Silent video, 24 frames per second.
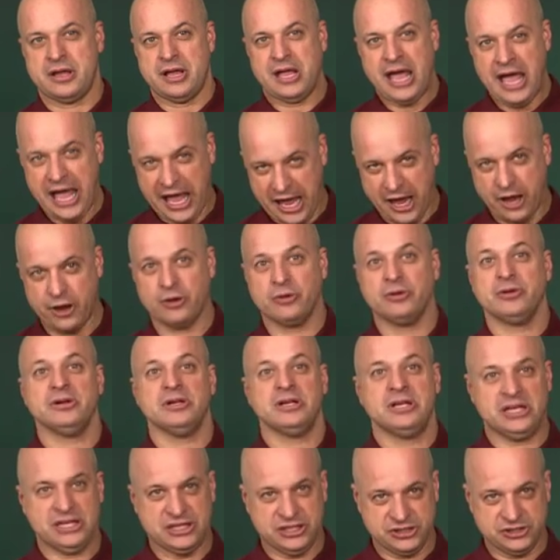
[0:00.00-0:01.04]
How
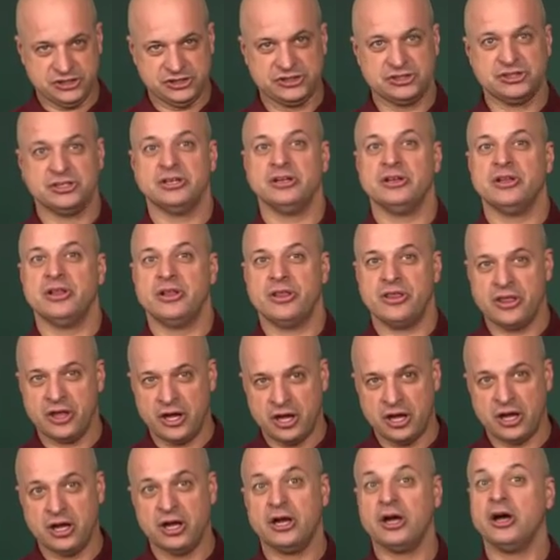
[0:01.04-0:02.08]
is the
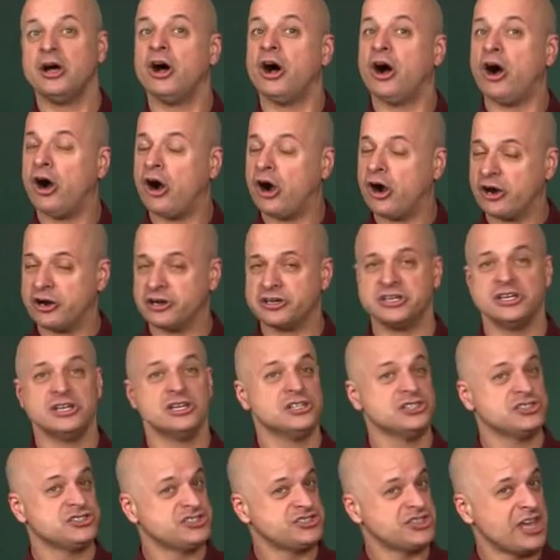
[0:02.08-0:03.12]
heart
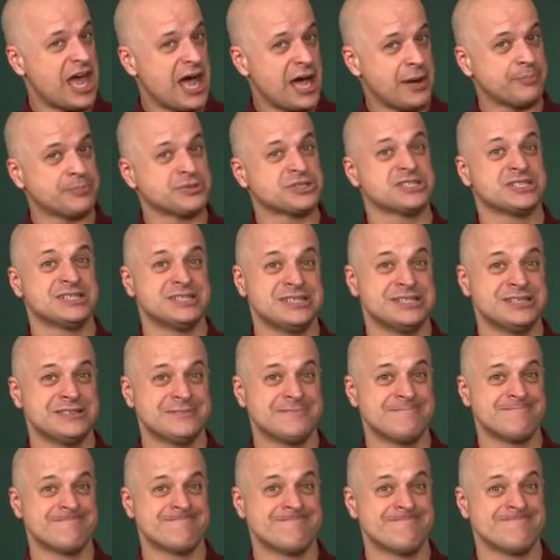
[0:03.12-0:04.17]
stopped
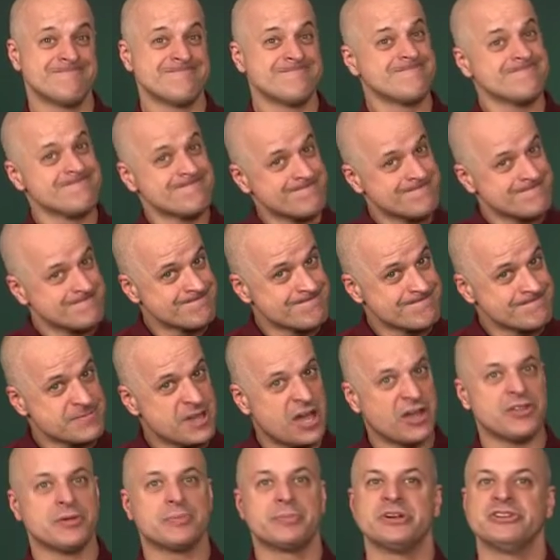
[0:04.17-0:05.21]

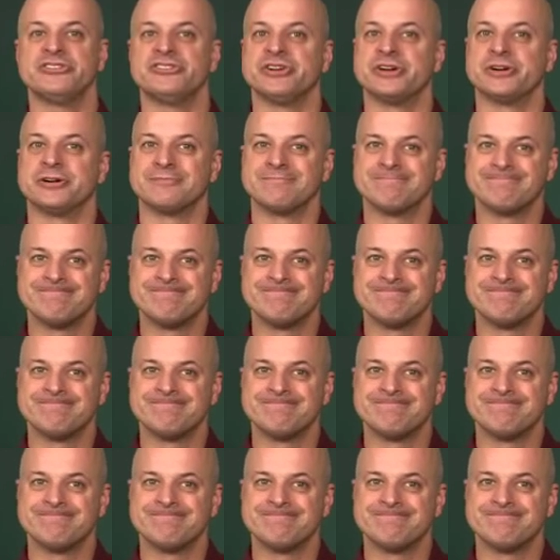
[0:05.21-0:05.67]
on the prisoner?